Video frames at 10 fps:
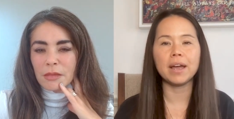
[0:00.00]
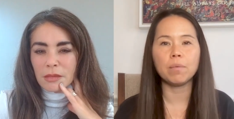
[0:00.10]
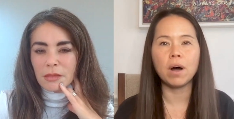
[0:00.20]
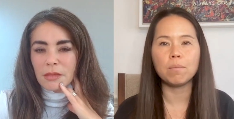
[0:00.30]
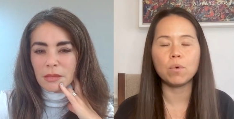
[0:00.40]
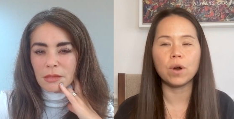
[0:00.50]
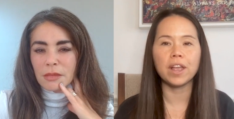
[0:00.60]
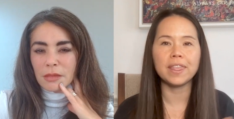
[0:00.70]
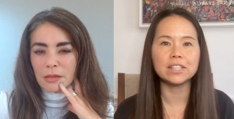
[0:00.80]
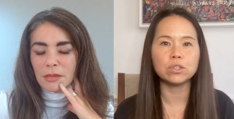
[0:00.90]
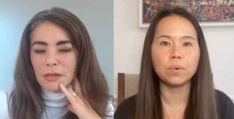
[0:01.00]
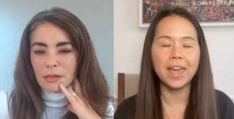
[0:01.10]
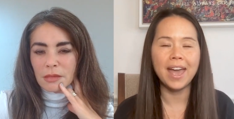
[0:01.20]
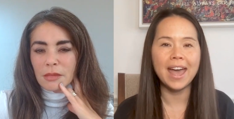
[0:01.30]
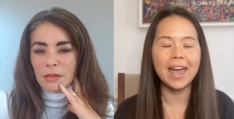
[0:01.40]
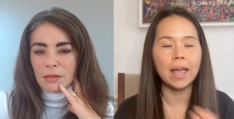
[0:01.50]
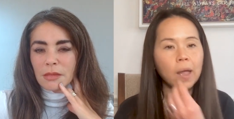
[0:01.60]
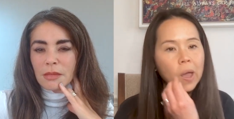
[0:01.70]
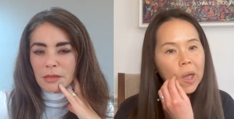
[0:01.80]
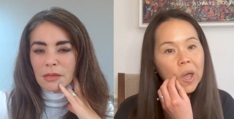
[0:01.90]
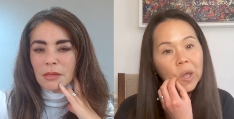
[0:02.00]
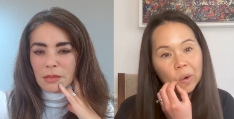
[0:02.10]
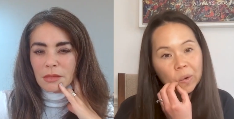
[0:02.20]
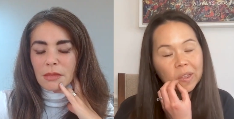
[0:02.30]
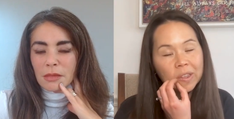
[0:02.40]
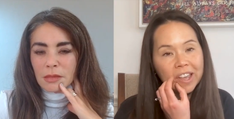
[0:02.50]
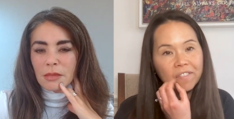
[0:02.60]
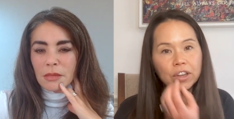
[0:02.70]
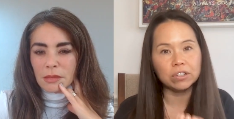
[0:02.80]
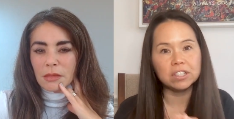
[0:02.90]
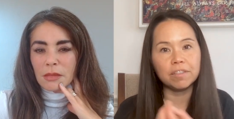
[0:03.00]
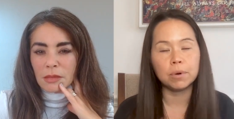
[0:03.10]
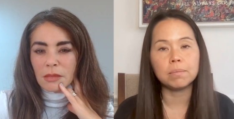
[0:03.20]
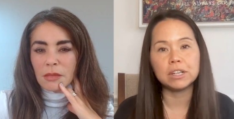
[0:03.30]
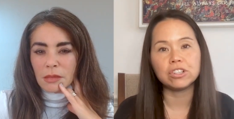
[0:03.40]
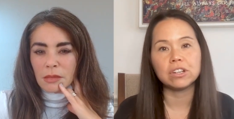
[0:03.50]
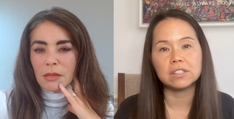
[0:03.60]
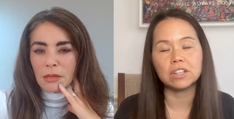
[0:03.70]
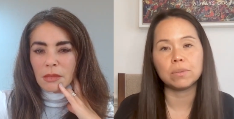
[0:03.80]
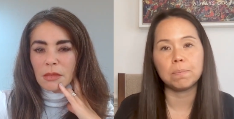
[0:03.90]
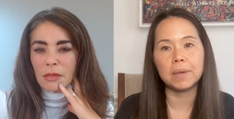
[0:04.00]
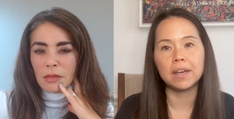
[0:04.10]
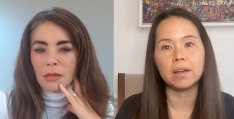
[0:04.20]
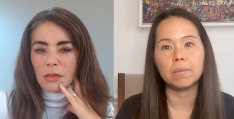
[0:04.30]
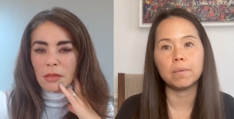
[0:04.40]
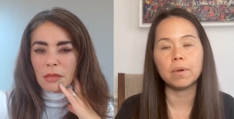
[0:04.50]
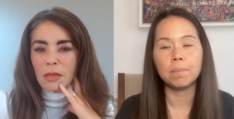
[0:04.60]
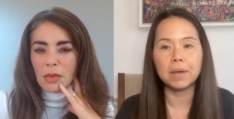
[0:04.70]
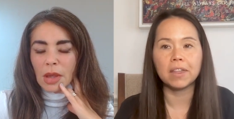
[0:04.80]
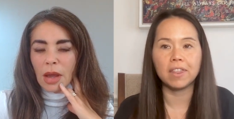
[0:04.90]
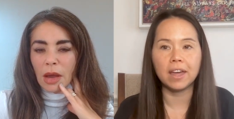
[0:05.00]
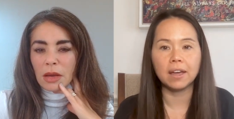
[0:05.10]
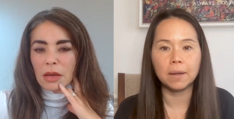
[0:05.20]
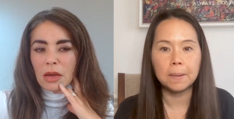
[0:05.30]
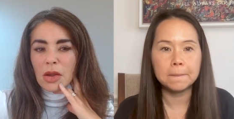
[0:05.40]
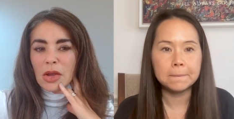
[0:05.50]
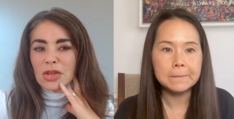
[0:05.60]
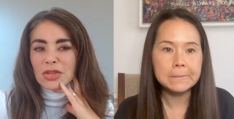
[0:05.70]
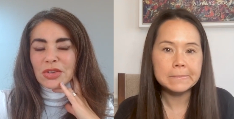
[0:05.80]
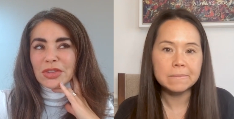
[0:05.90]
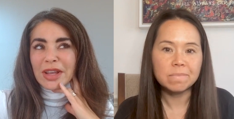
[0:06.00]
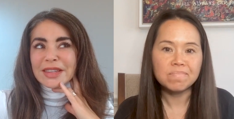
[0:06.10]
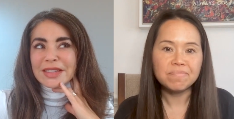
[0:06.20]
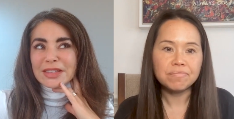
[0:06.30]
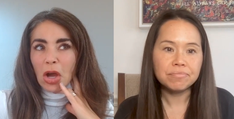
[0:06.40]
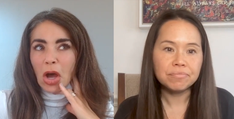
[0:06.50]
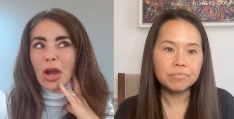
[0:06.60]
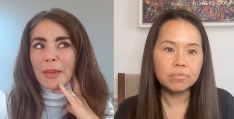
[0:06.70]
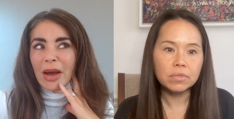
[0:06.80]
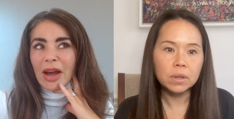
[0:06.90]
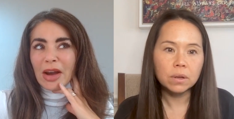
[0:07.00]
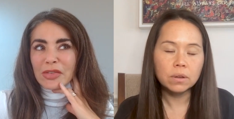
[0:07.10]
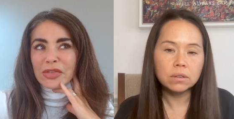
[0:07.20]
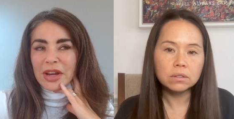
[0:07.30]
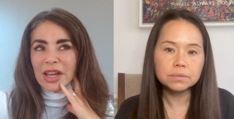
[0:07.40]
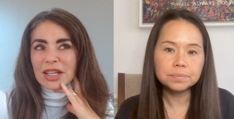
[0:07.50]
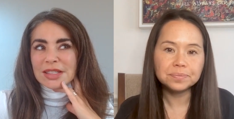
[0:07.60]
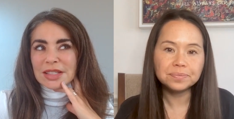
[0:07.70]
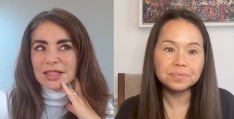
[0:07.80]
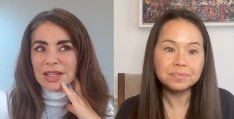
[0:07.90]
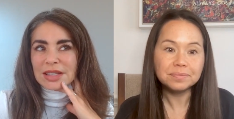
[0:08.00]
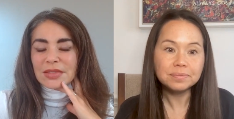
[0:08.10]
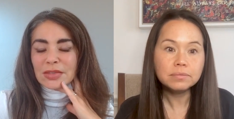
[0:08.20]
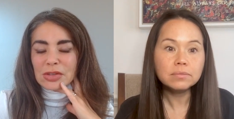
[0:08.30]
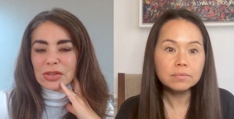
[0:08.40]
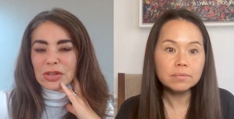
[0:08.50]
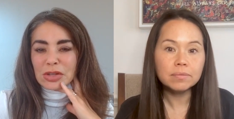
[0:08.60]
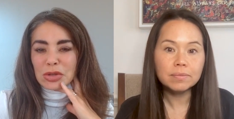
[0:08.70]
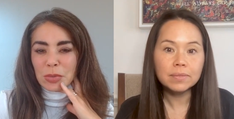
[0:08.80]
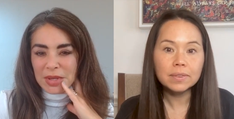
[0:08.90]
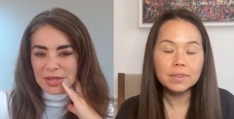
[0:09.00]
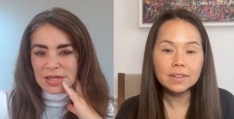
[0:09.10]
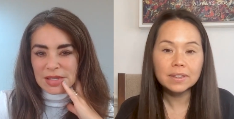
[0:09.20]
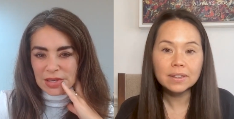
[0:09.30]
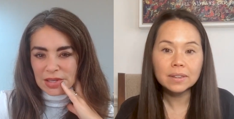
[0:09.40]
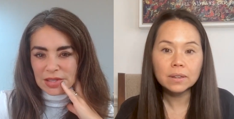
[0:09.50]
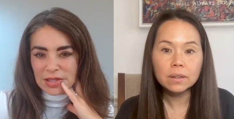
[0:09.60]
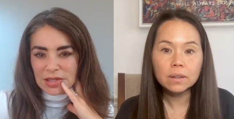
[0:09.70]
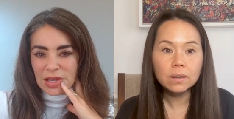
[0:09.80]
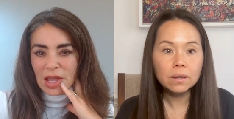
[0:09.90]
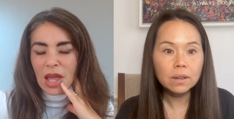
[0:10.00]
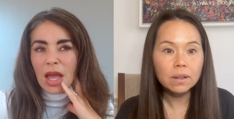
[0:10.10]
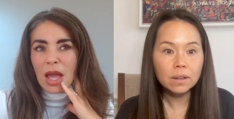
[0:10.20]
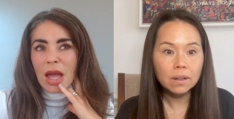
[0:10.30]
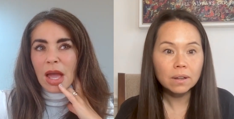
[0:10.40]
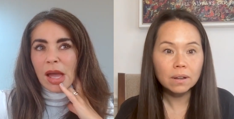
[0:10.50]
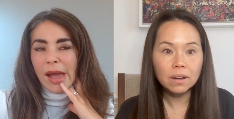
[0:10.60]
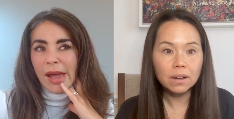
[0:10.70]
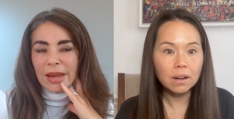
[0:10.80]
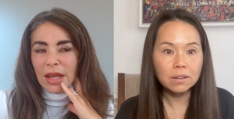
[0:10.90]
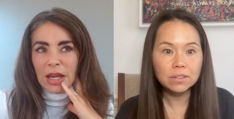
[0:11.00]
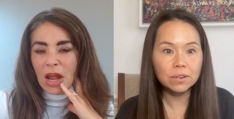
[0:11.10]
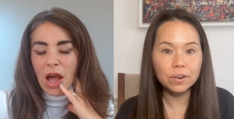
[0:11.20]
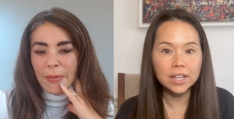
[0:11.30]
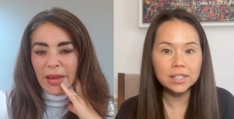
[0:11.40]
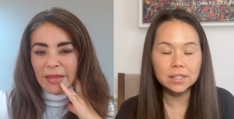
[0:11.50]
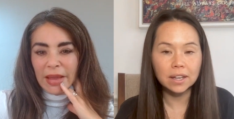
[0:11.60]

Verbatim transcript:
Speaker 1: I want more, and that's okay. You know, giving yourself permission is such a big, a big yeah. thing.
Speaker 2: So let's talk about how freaking successful your business is. And not by